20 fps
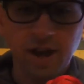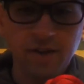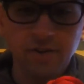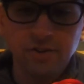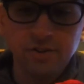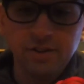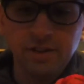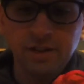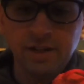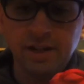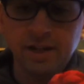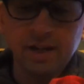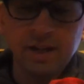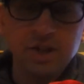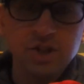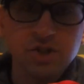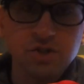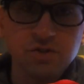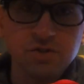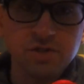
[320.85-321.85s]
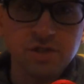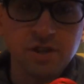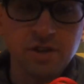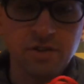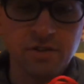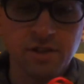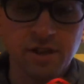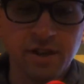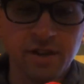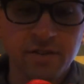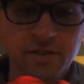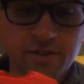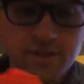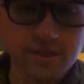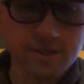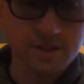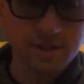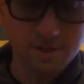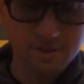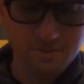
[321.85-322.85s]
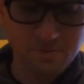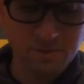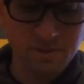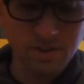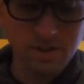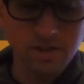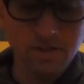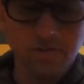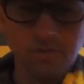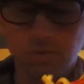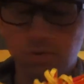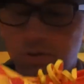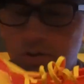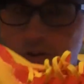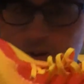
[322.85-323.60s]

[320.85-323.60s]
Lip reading: couldn't get any shoes that are lighter than these, but these,